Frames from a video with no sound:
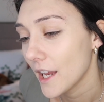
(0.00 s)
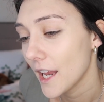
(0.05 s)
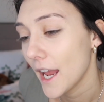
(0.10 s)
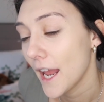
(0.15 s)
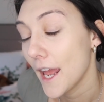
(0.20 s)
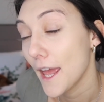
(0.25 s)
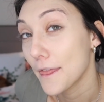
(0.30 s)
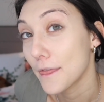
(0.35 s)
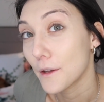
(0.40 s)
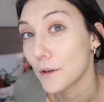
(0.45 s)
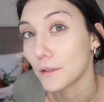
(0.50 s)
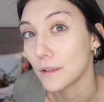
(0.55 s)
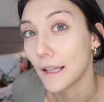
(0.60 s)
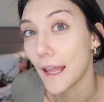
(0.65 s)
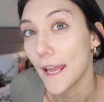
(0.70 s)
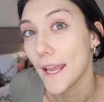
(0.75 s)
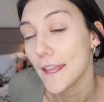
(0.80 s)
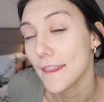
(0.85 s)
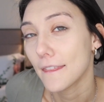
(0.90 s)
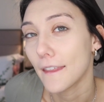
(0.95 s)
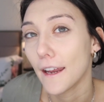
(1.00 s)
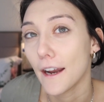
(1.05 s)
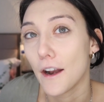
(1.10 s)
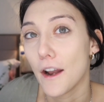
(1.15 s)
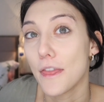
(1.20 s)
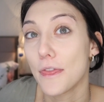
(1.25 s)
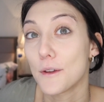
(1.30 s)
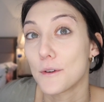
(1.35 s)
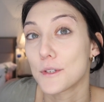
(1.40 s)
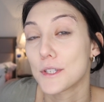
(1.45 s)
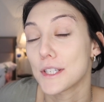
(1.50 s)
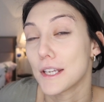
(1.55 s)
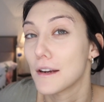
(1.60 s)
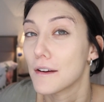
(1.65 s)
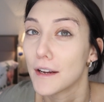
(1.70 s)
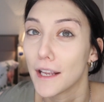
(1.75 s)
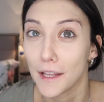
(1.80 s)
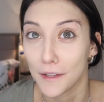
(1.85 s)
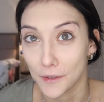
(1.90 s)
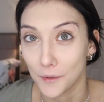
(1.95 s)
And they're laying there and they're
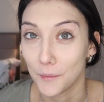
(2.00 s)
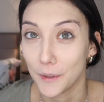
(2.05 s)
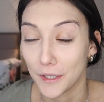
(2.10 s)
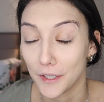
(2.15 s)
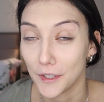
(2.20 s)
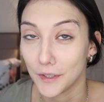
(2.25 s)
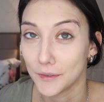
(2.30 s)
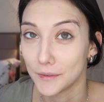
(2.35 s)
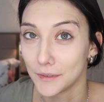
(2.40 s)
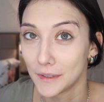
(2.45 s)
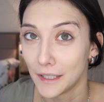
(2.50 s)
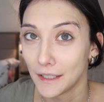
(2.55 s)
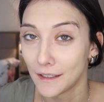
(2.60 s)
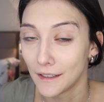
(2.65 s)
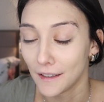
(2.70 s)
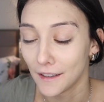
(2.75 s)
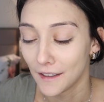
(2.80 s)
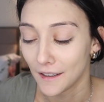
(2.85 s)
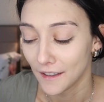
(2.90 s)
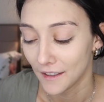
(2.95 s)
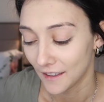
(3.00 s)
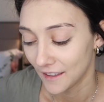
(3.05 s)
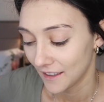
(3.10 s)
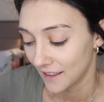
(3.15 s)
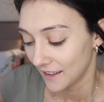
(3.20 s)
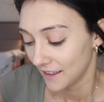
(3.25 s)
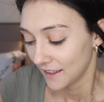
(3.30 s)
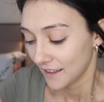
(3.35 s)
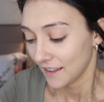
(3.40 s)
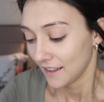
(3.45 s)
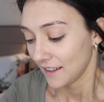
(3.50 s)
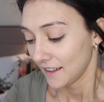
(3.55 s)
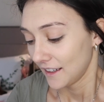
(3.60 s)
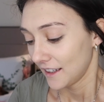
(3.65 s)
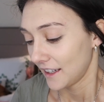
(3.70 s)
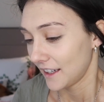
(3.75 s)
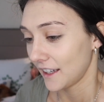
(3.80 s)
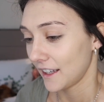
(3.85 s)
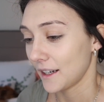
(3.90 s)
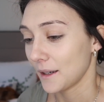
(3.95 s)
staring out the window,
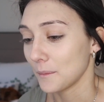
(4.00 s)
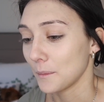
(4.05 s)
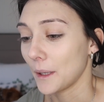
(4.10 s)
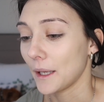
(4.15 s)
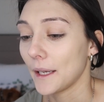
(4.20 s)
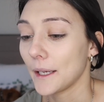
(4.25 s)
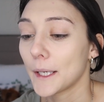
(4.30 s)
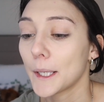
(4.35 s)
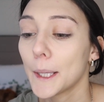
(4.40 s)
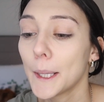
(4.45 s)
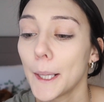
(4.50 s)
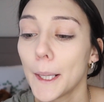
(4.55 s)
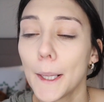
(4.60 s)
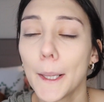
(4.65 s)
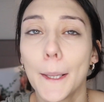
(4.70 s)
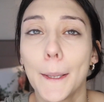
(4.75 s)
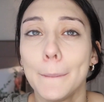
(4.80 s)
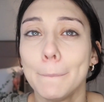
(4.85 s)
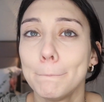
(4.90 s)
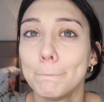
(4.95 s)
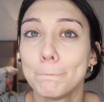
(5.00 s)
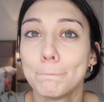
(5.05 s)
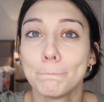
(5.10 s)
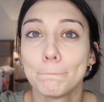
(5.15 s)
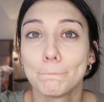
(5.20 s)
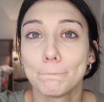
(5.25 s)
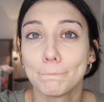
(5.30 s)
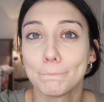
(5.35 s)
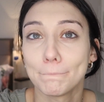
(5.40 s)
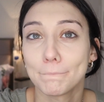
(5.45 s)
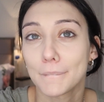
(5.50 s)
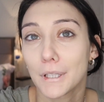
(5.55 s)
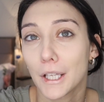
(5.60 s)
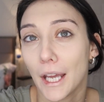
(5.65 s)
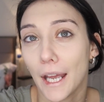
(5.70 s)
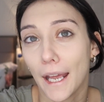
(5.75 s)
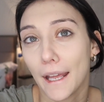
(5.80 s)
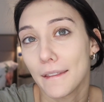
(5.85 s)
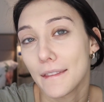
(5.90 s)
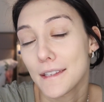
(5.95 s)
and I'm like,
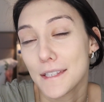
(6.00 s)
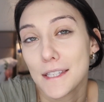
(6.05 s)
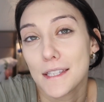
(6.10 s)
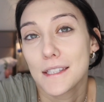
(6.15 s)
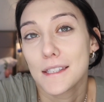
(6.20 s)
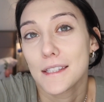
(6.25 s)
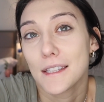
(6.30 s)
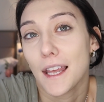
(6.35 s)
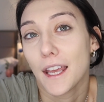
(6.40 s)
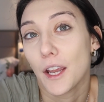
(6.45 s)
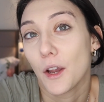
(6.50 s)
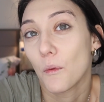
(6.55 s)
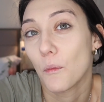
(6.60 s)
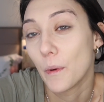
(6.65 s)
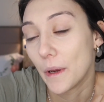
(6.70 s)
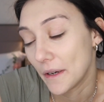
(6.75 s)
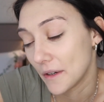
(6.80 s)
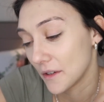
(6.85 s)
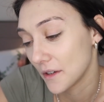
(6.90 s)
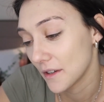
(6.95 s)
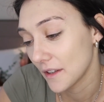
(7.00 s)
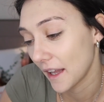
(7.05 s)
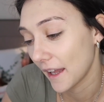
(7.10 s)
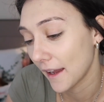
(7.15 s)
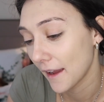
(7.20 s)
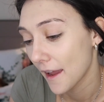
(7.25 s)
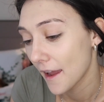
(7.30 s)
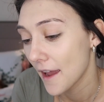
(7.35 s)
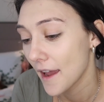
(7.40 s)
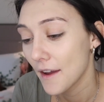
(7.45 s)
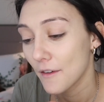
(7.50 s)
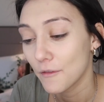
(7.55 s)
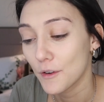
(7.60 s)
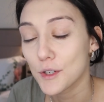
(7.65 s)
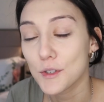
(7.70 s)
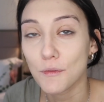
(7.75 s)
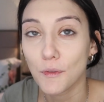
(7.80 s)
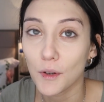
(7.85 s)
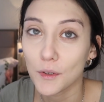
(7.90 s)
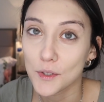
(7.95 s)
okay, this is like weird. Like,
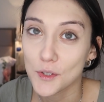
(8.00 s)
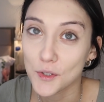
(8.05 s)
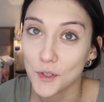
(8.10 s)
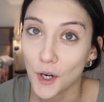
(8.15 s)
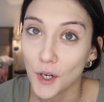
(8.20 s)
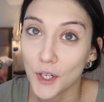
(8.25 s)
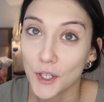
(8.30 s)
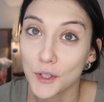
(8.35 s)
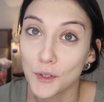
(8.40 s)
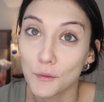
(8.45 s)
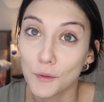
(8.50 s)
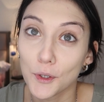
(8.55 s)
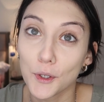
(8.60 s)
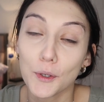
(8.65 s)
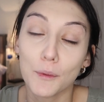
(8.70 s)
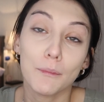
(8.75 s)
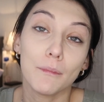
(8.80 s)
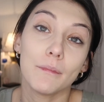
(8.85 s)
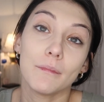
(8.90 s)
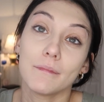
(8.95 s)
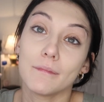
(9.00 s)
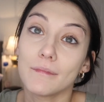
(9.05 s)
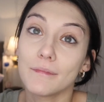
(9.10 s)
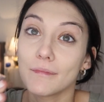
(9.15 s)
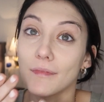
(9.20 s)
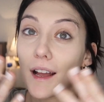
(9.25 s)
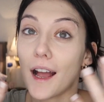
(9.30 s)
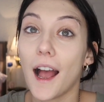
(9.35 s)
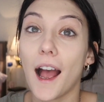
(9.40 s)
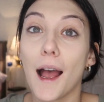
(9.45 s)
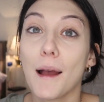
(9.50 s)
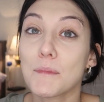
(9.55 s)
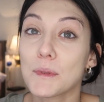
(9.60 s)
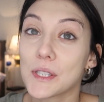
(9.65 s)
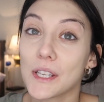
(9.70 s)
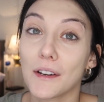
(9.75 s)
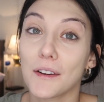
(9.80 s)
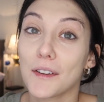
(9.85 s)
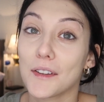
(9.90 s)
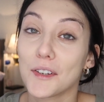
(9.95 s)
first of all, it's dark in the room. I'm
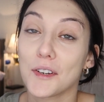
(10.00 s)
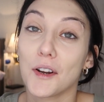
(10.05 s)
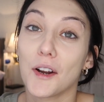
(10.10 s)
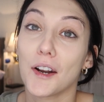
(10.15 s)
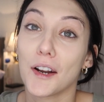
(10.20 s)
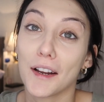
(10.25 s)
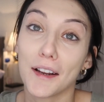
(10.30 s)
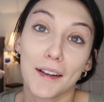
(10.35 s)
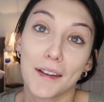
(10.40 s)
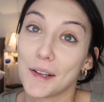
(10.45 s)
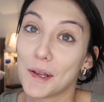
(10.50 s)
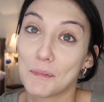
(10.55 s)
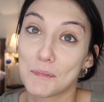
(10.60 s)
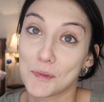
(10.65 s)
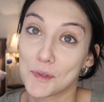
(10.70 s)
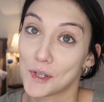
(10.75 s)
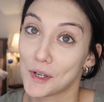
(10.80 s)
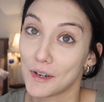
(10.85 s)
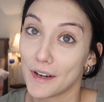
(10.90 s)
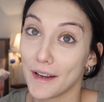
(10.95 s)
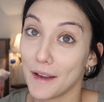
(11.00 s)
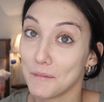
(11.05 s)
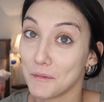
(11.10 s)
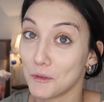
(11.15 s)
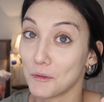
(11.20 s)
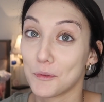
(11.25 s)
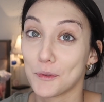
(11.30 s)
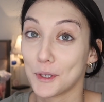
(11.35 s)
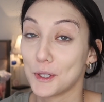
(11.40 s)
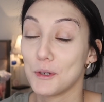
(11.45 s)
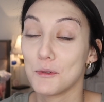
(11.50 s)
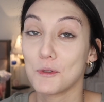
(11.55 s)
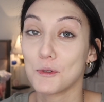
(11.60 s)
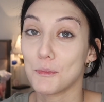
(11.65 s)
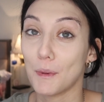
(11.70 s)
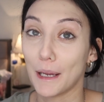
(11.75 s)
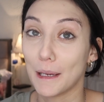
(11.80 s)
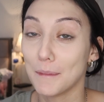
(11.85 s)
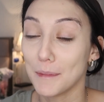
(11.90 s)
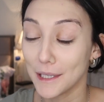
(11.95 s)
scared of the dark. I'm sorry, I'm a huge
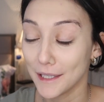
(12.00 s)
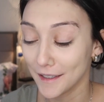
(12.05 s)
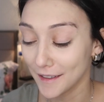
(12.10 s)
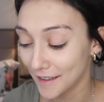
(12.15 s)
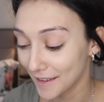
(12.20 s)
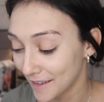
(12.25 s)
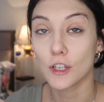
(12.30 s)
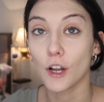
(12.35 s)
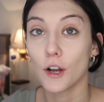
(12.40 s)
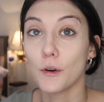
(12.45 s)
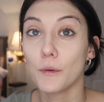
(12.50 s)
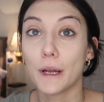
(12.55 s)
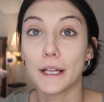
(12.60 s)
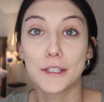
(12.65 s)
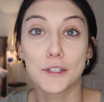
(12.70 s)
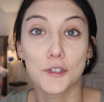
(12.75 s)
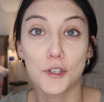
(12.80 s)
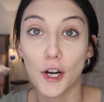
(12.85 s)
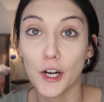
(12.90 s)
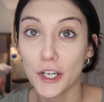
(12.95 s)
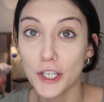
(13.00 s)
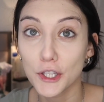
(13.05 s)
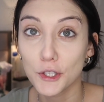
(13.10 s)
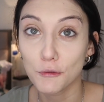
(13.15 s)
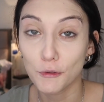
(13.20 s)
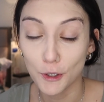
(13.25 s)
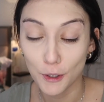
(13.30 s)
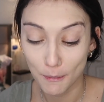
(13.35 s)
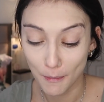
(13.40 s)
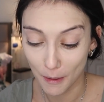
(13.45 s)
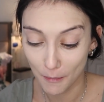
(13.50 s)
baby. So it's dark in the room.